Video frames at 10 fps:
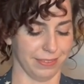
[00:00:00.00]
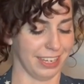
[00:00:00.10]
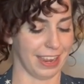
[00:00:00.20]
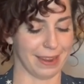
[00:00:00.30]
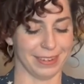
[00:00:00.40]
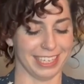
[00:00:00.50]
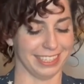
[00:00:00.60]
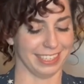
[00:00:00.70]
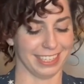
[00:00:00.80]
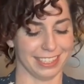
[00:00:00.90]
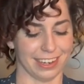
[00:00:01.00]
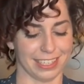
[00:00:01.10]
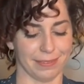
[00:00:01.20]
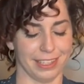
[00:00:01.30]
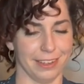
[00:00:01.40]
No, I mean, it's not
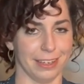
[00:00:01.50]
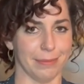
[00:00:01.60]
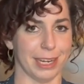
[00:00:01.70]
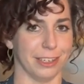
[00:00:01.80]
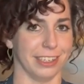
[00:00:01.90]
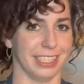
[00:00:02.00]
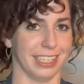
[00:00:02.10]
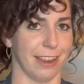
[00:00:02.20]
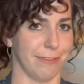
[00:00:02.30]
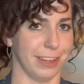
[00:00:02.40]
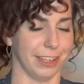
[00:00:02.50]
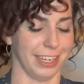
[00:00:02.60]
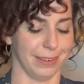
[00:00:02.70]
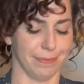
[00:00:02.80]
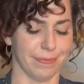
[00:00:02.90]
something you can measure. It's a gut
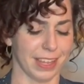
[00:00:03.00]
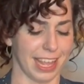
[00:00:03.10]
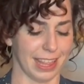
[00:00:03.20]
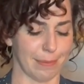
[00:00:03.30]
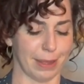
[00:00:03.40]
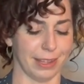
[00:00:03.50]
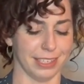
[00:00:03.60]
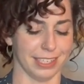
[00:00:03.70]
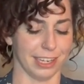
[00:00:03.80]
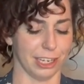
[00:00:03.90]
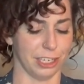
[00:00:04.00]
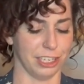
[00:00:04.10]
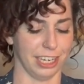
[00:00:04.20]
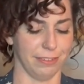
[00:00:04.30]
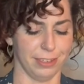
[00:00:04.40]
feeling. And that balance is going to
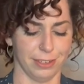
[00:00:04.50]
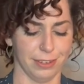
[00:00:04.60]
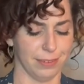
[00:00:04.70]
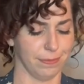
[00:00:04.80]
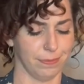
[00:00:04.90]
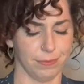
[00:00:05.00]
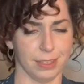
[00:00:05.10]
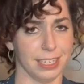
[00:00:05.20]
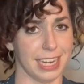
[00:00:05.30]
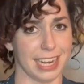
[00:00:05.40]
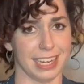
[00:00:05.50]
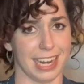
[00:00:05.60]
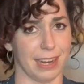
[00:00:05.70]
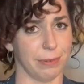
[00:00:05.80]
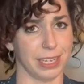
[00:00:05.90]
shift day to
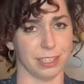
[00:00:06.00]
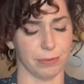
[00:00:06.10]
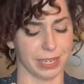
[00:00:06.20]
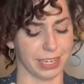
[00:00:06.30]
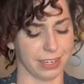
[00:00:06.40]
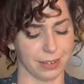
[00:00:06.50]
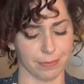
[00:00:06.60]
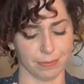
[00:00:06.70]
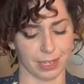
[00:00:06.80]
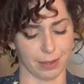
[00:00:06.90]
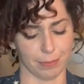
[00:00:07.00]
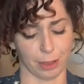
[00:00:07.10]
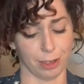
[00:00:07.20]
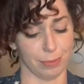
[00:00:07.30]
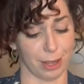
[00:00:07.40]
day, week to week,
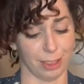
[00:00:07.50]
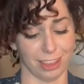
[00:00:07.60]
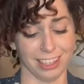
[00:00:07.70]
month to month.